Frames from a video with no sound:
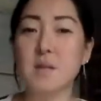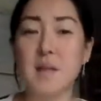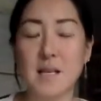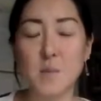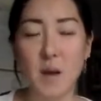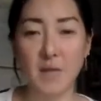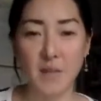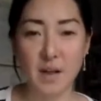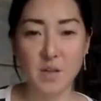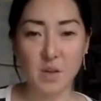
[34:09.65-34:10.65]
that's why I
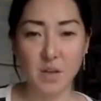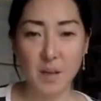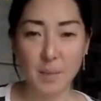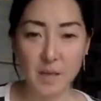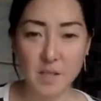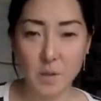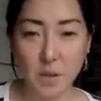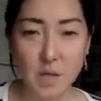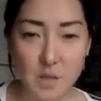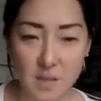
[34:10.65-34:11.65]
find your company so
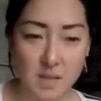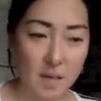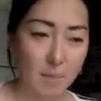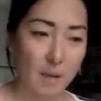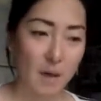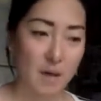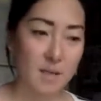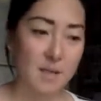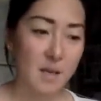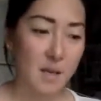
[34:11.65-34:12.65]
interesting,
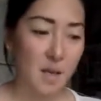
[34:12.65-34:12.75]
because